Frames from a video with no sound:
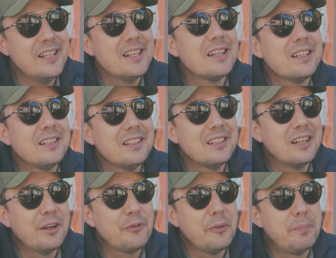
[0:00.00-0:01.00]
None
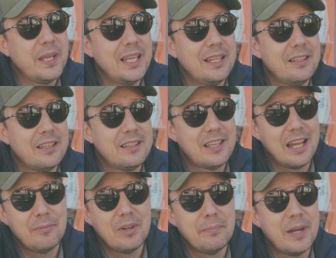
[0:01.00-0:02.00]
of the big
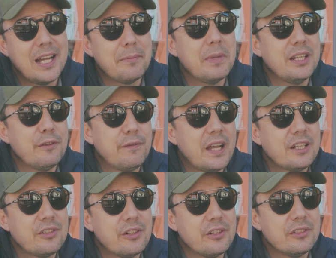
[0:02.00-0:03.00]
camera bag
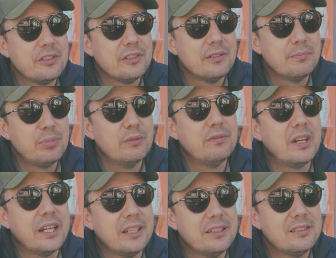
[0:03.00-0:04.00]
manufacturers
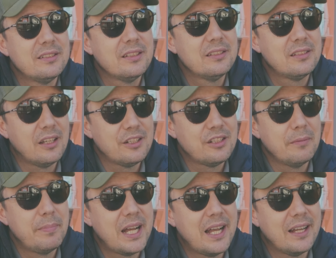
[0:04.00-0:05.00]
provides such
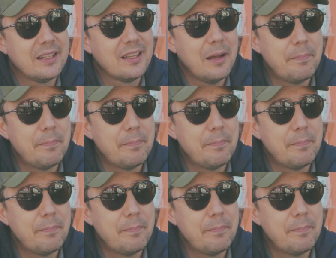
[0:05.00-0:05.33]
a bag